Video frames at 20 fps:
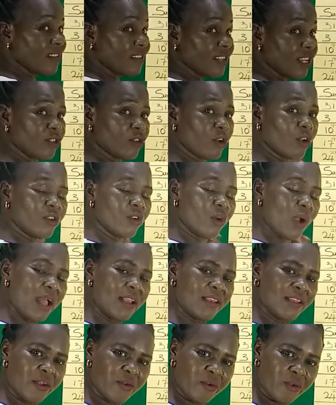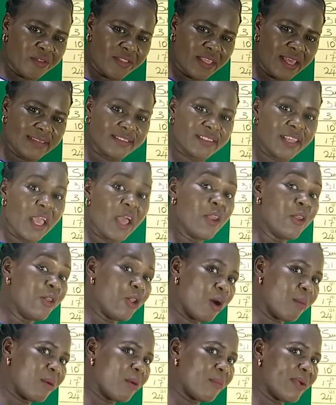As I told you earlier on, that
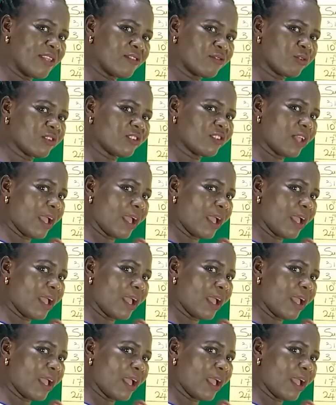normal menstrual